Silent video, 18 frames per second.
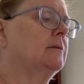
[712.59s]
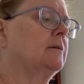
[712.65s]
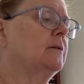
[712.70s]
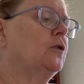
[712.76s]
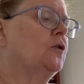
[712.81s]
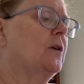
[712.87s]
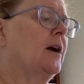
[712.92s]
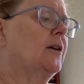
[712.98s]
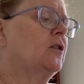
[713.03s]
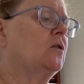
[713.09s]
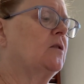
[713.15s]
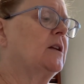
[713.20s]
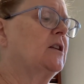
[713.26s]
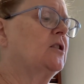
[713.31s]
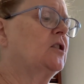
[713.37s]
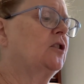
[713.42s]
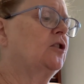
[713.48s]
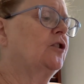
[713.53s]
you
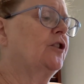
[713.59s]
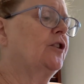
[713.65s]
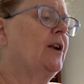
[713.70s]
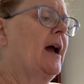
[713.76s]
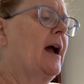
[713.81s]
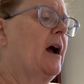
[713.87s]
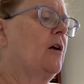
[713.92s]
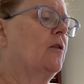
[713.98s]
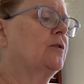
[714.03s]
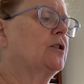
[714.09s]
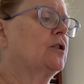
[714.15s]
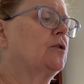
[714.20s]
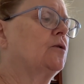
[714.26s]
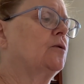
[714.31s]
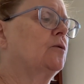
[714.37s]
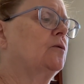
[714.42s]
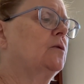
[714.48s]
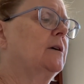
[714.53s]
need to learn how
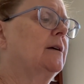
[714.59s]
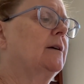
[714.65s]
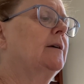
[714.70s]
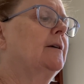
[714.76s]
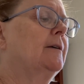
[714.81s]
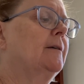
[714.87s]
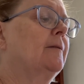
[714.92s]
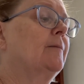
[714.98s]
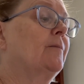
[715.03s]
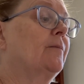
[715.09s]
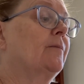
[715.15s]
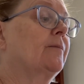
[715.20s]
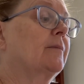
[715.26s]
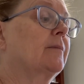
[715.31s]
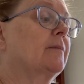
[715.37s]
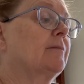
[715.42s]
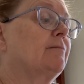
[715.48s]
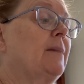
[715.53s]
to
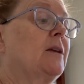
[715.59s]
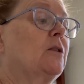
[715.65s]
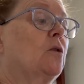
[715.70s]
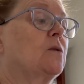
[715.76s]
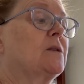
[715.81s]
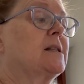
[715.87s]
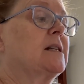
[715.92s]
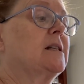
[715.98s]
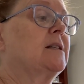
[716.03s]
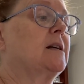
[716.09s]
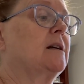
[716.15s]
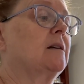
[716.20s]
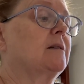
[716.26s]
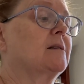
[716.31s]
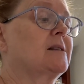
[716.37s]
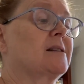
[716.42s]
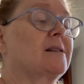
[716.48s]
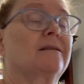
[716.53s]
make those
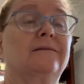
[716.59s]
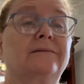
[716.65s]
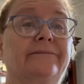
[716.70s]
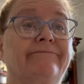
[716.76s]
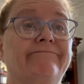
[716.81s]
details.